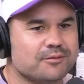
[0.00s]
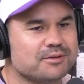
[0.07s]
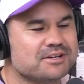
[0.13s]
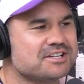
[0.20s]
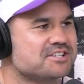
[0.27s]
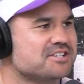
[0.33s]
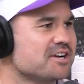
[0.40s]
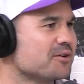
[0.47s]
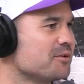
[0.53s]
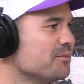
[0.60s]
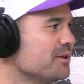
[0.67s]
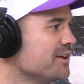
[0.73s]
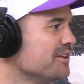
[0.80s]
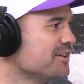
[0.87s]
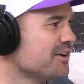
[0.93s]
a degenerate,
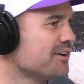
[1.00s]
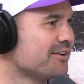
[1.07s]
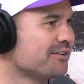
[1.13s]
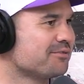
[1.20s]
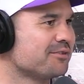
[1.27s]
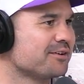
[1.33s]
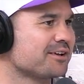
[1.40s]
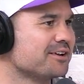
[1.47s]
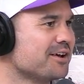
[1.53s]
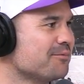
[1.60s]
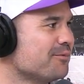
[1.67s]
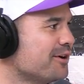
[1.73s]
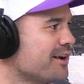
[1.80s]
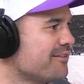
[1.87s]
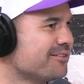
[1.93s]
man. I fucking don't
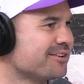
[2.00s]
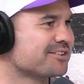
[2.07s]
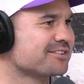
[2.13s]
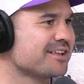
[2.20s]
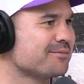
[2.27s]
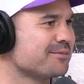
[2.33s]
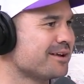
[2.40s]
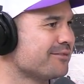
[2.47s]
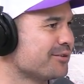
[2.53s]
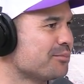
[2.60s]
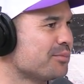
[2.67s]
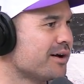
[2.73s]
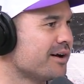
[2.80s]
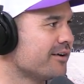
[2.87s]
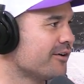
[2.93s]
mind having a slap and having a
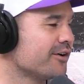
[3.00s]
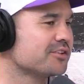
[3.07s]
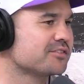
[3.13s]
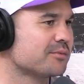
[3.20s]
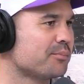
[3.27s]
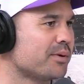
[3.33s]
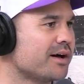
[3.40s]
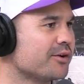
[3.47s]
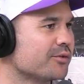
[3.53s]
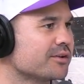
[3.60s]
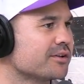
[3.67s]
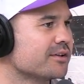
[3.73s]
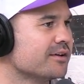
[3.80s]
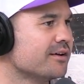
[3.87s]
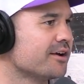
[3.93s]
punt. I used to punt on,
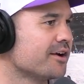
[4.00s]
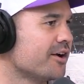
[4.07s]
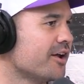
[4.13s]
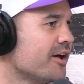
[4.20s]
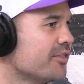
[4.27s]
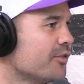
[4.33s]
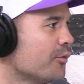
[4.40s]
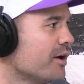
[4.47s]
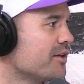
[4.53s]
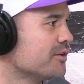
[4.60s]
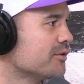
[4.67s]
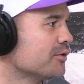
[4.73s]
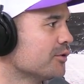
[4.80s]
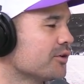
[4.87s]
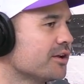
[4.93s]
I don't know, the way
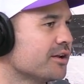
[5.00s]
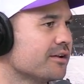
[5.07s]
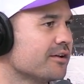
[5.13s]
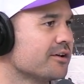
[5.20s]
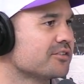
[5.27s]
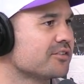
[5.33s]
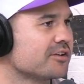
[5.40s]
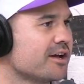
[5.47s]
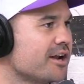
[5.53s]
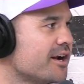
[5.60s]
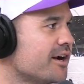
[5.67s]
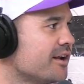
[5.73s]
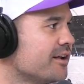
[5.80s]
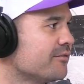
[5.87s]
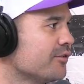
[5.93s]
you'd look at it. I used to go
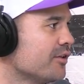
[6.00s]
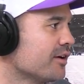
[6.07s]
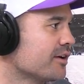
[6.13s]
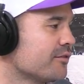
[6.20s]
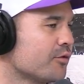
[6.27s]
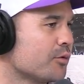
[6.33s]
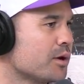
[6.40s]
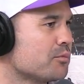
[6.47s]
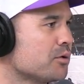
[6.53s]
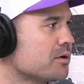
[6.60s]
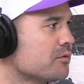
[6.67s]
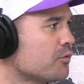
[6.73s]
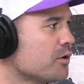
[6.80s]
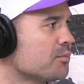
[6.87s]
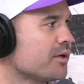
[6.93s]
down and have if
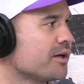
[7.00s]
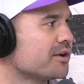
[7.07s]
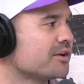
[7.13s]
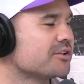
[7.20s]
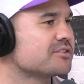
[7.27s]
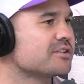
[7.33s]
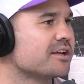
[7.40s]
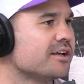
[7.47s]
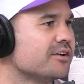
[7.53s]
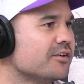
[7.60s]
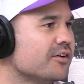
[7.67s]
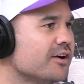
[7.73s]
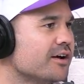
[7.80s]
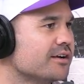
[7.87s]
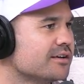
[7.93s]
we played on a Saturday
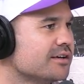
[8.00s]
night,